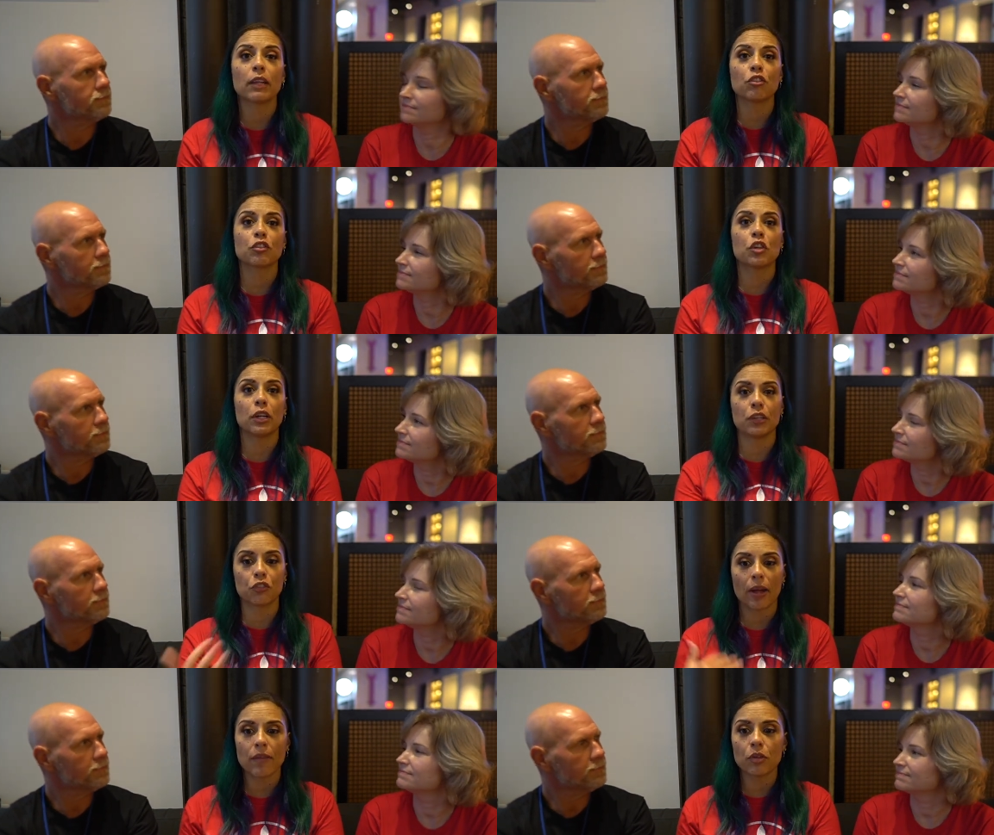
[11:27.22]
Speaker 1: that just couldn't
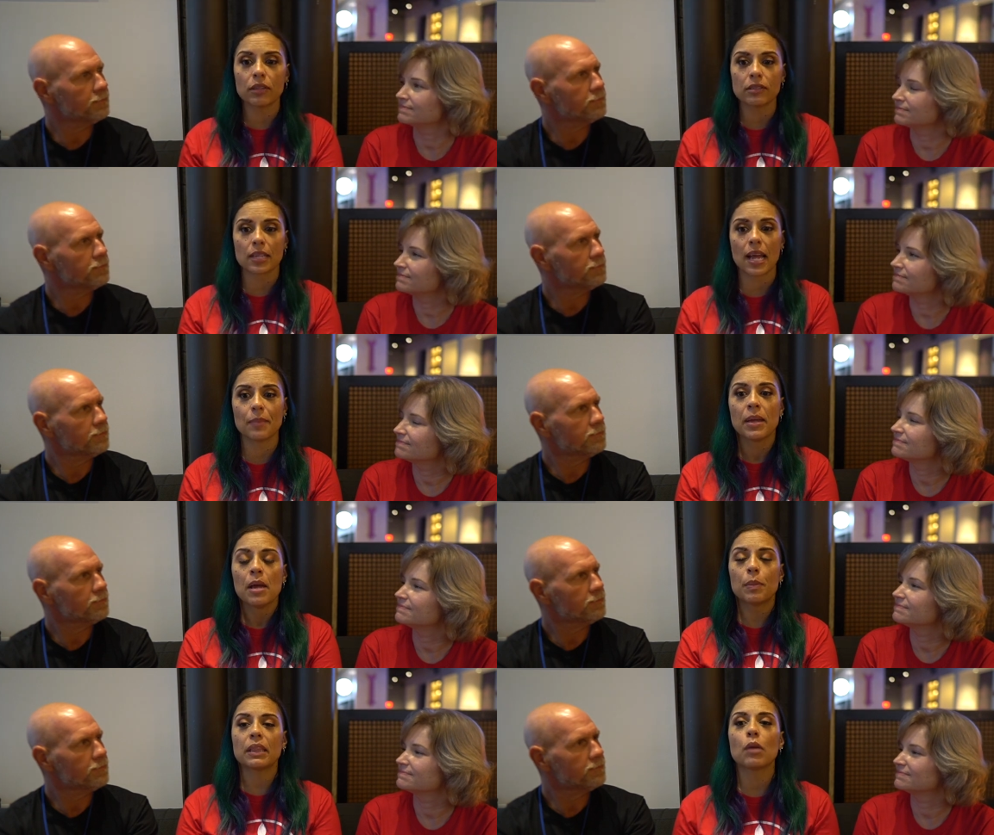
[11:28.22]
travel this time,
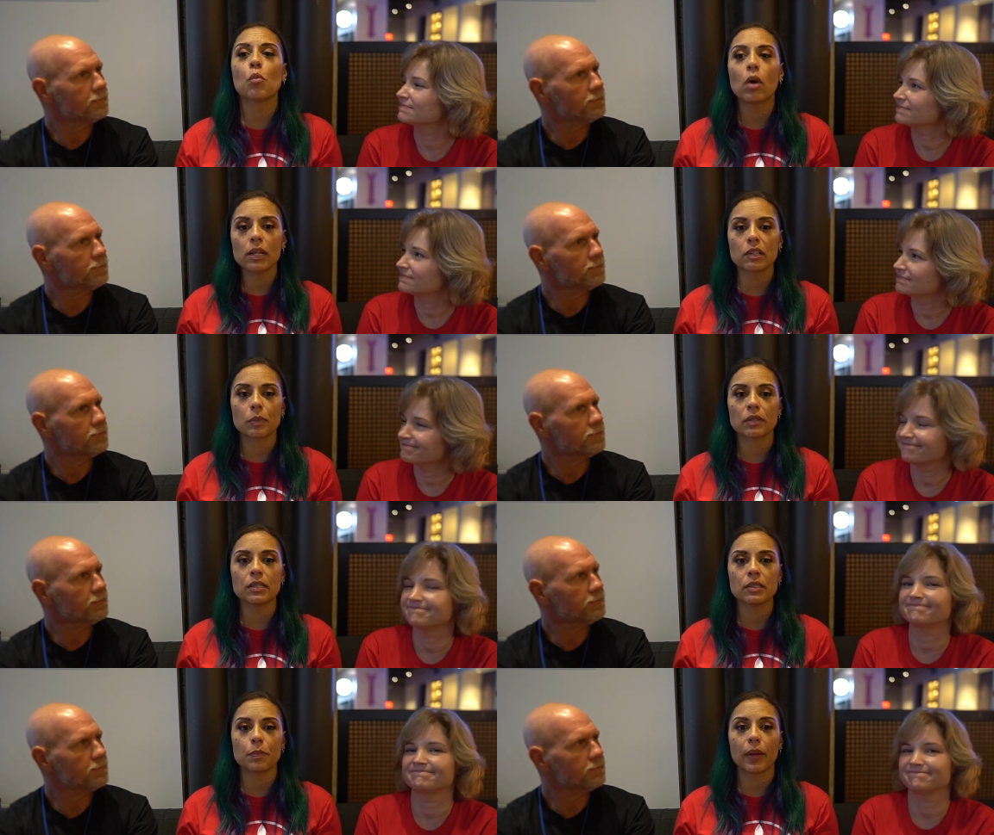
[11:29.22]
but they wanted to
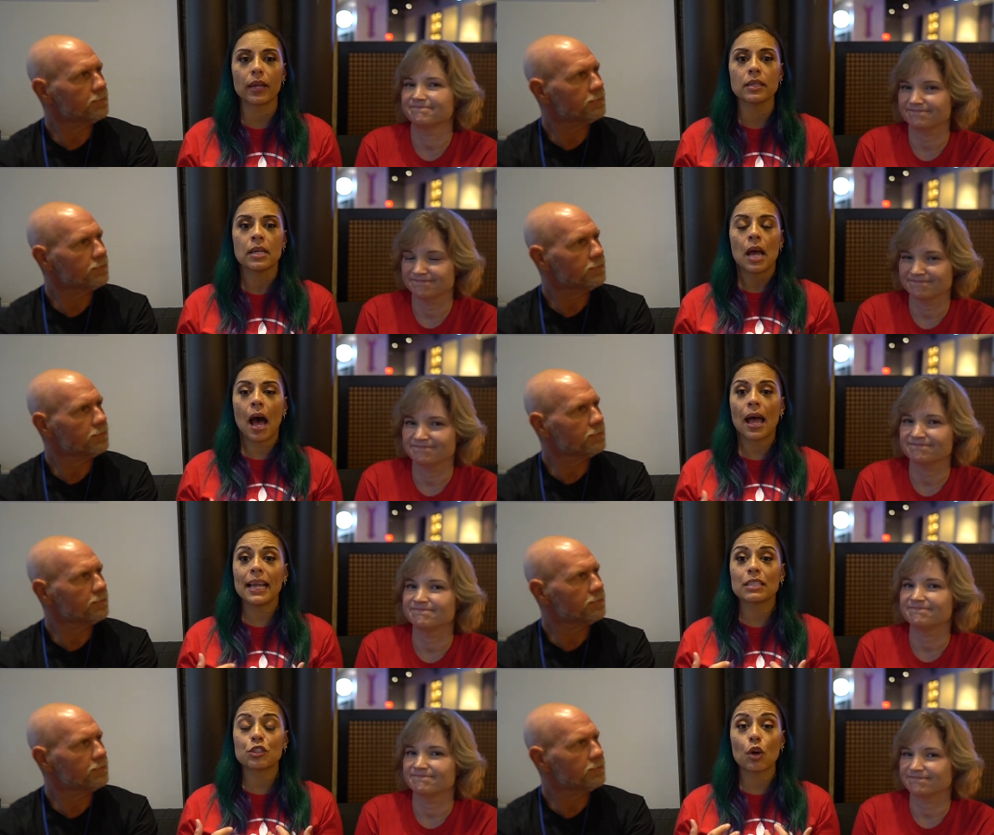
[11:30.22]
participate. Uh,
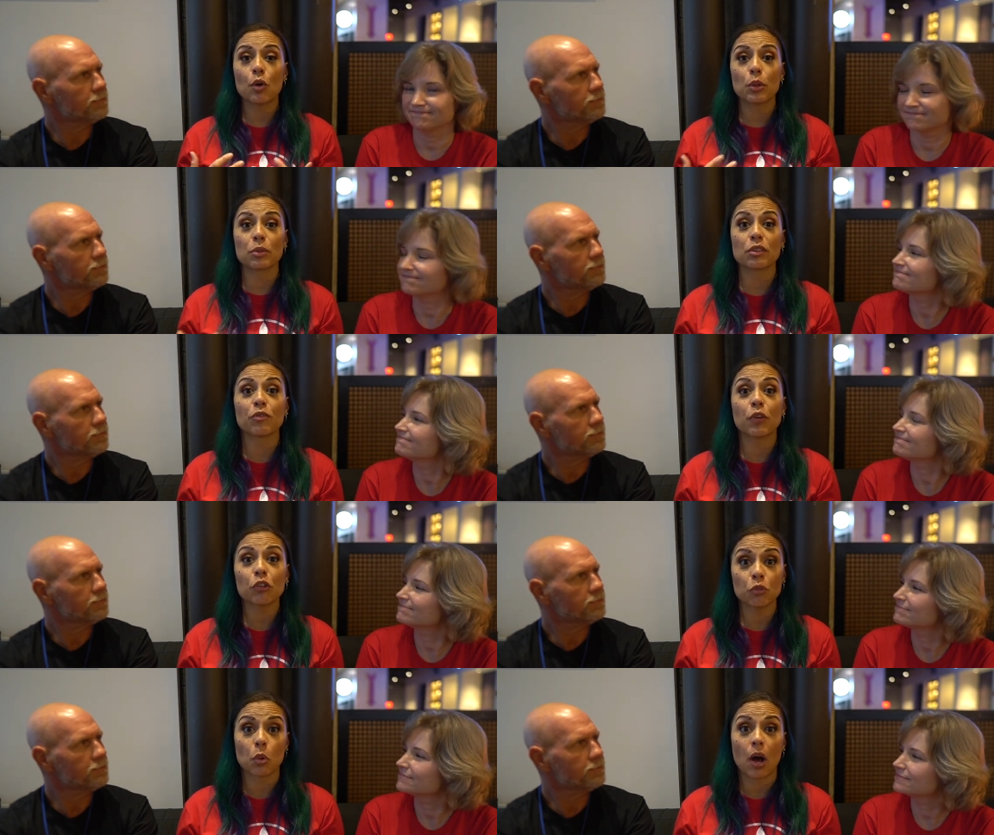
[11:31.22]
and so there was a
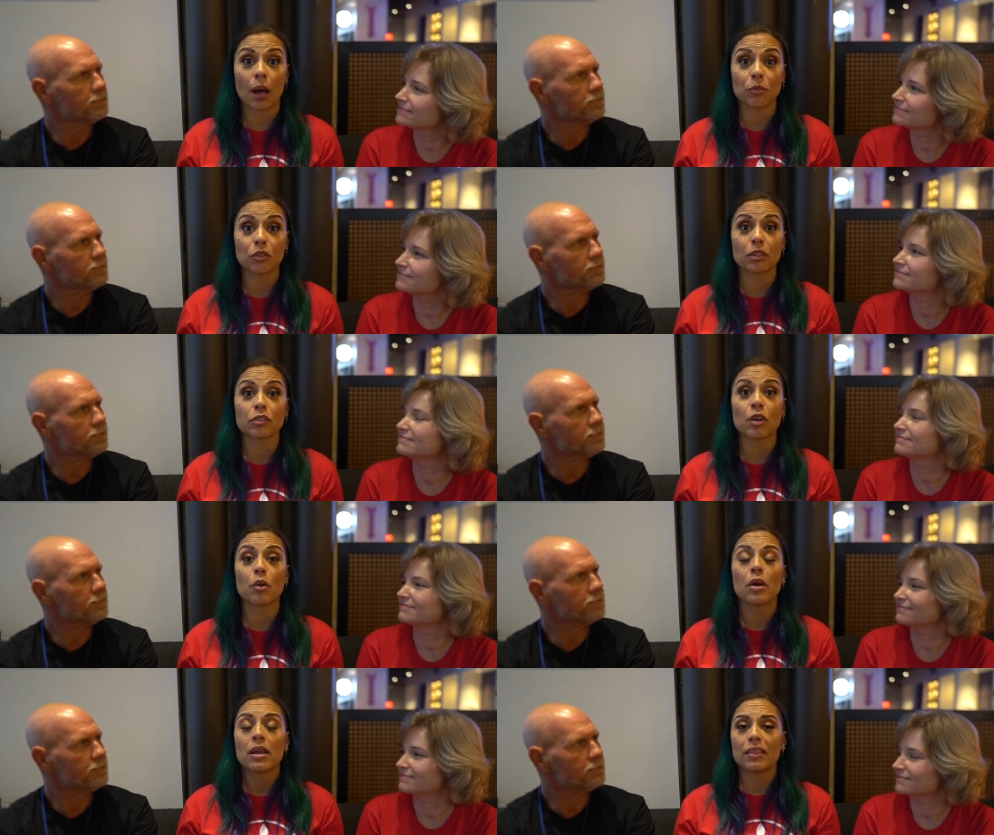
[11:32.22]
virtual option.
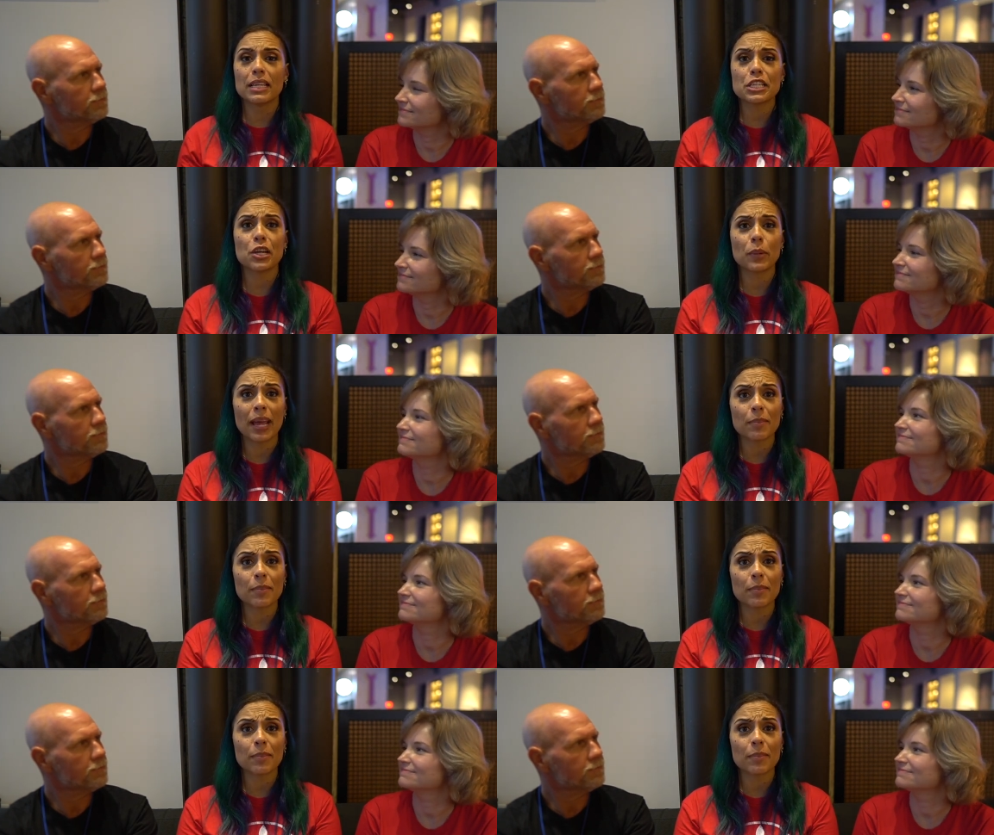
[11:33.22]
So this year we had